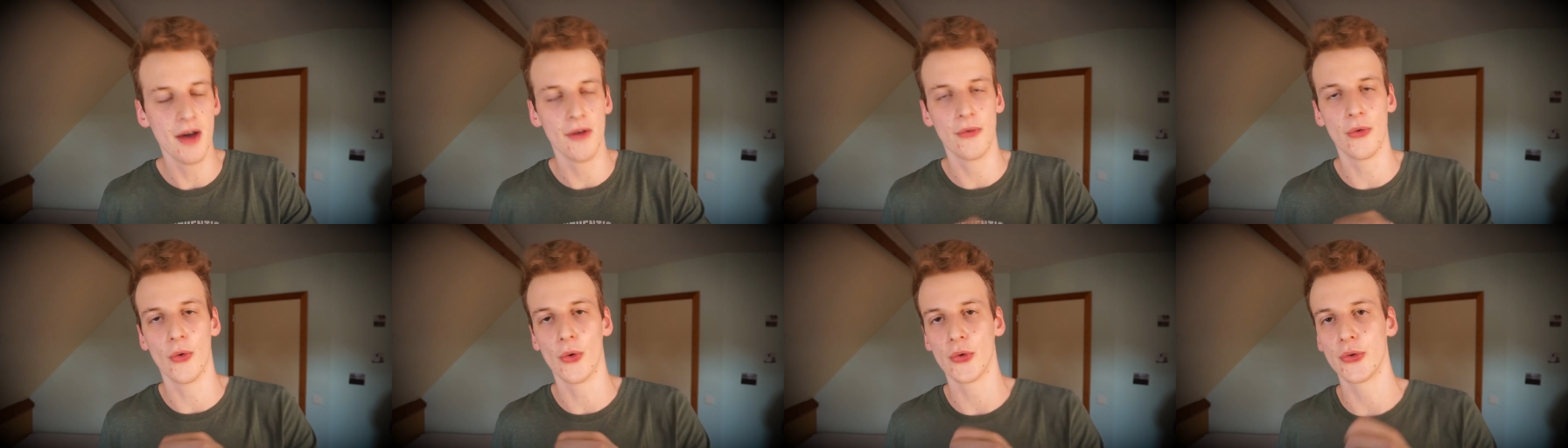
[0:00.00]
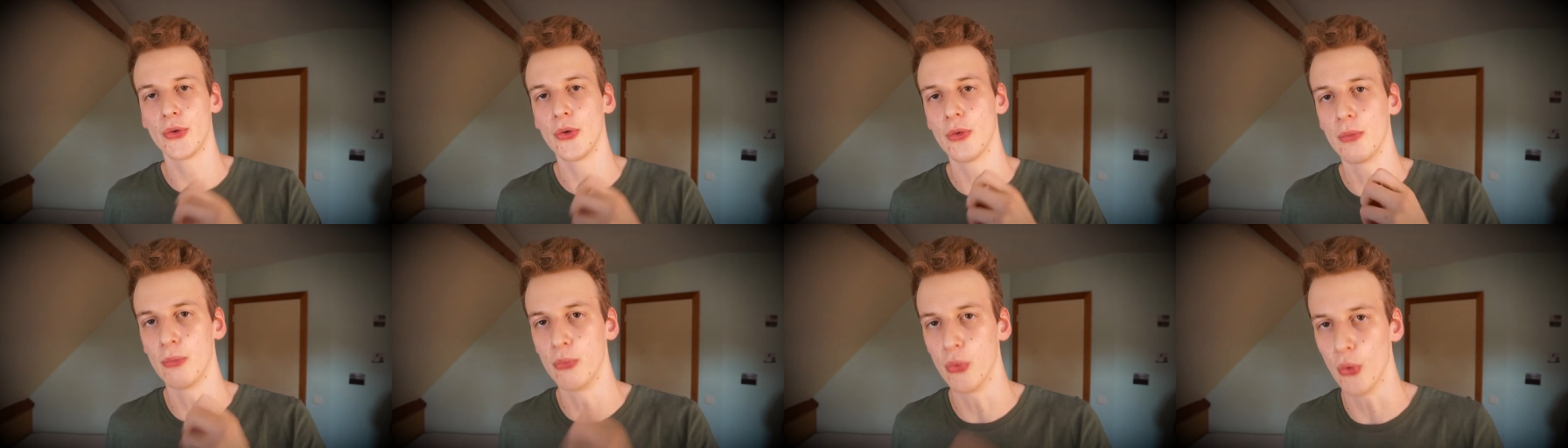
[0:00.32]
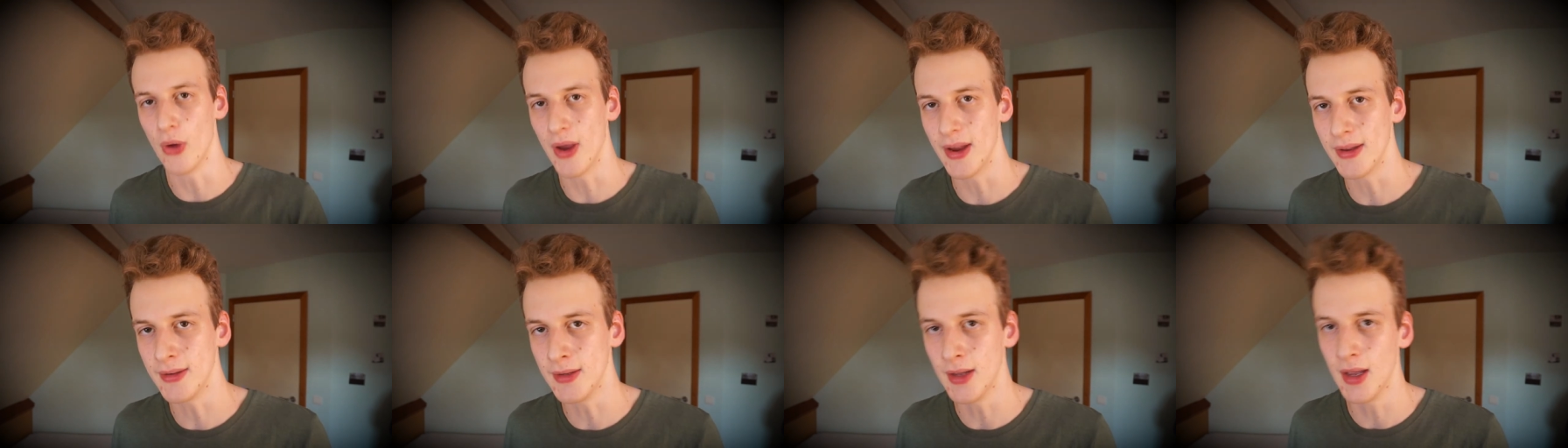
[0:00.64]
for your
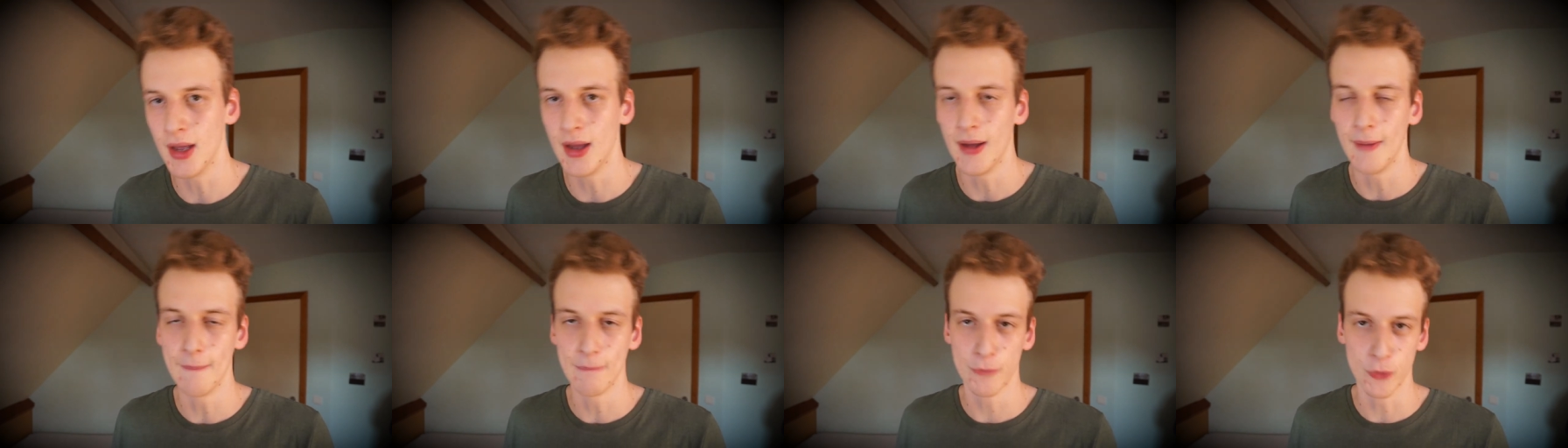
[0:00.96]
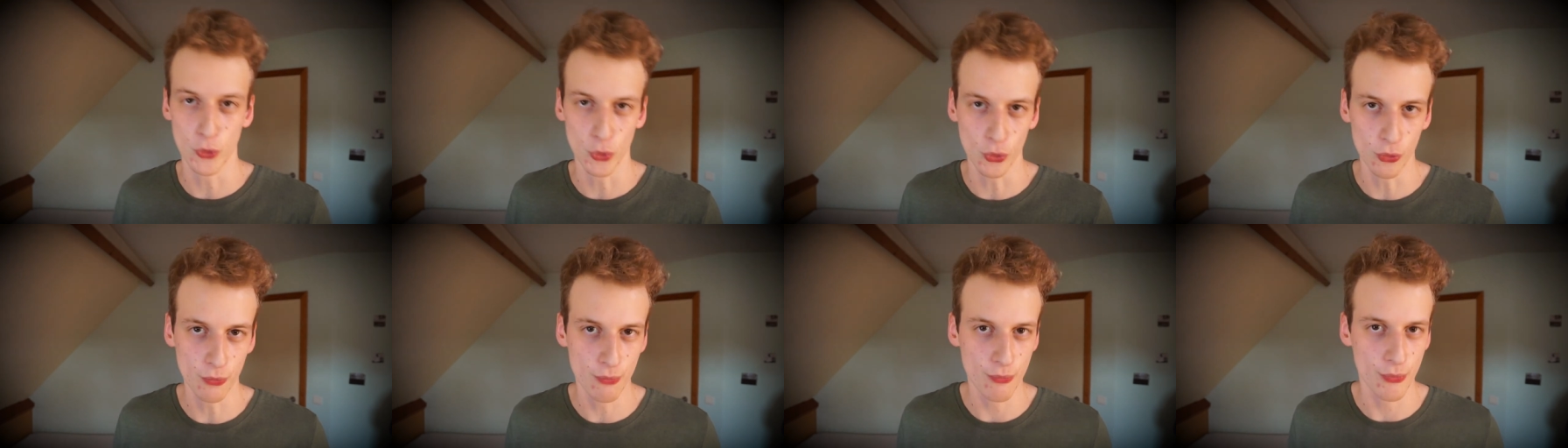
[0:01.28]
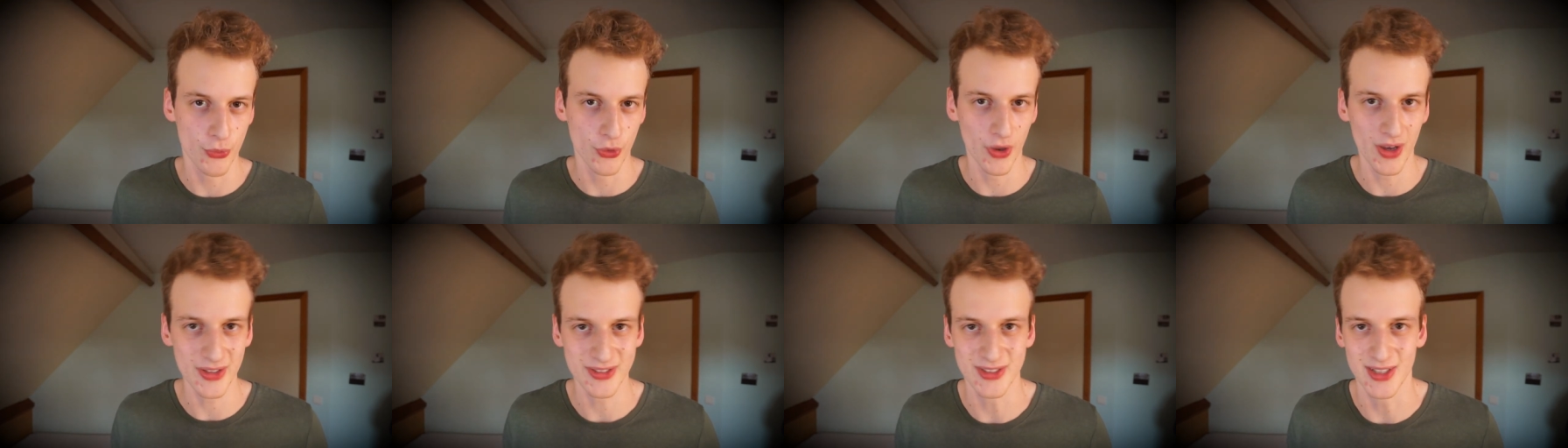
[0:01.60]
brain to
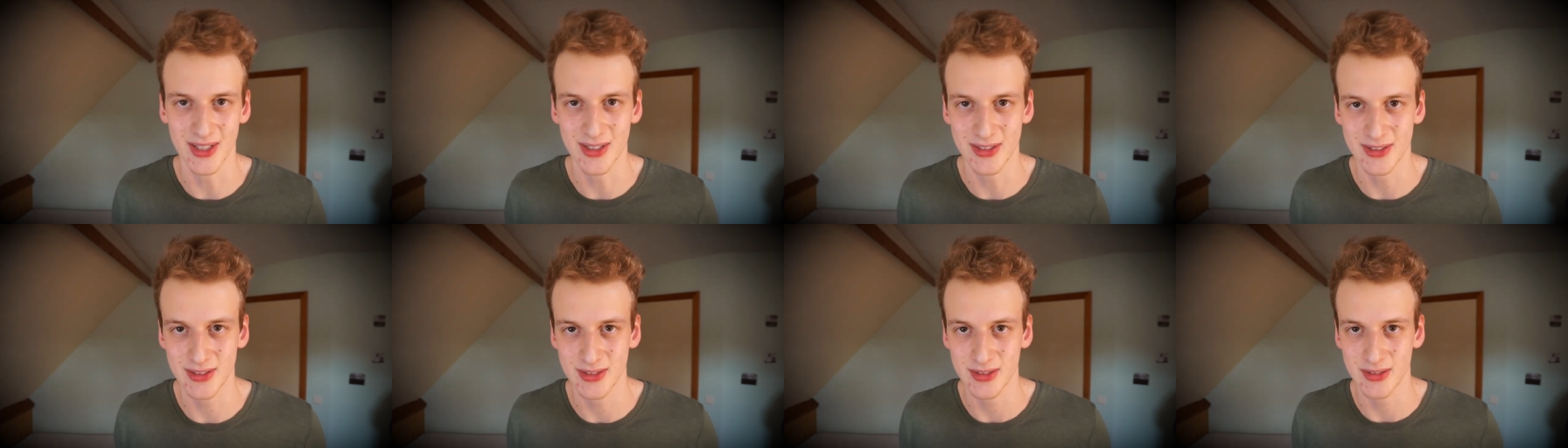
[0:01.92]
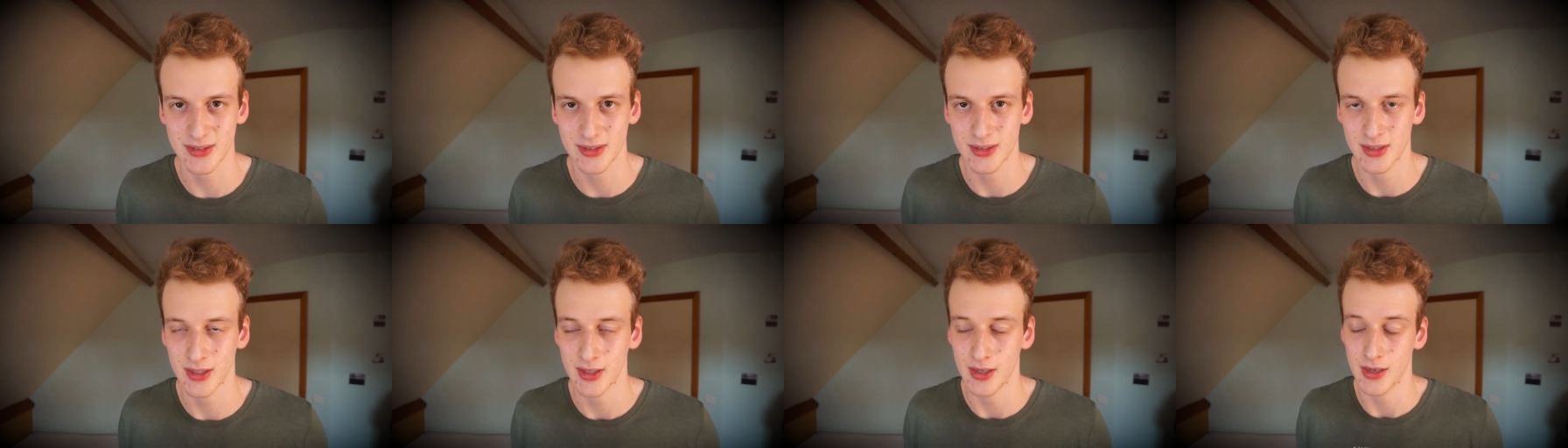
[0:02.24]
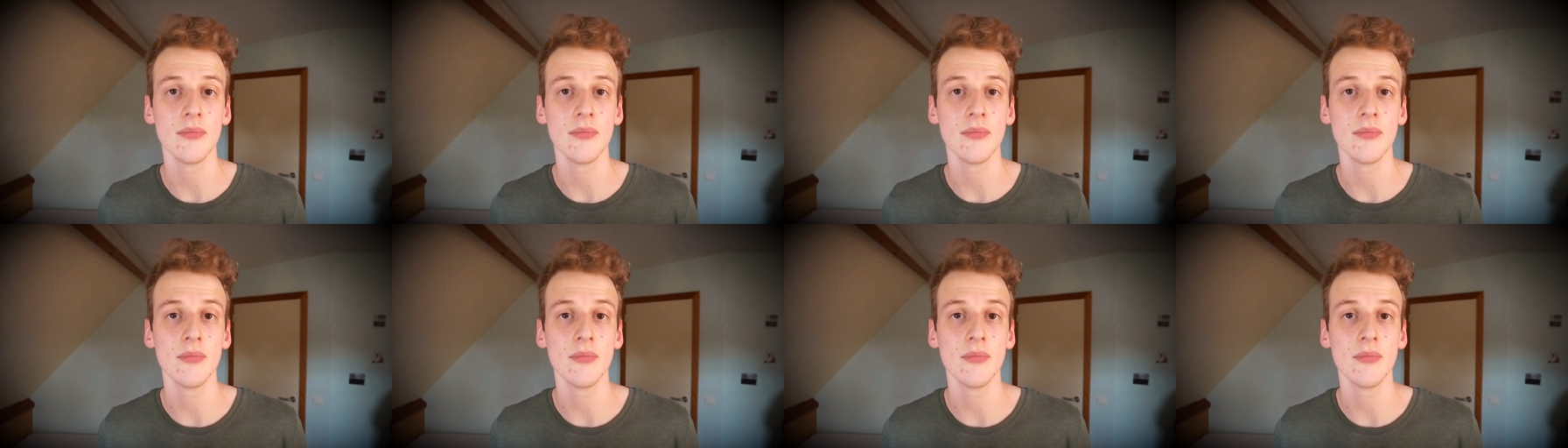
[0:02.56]
process.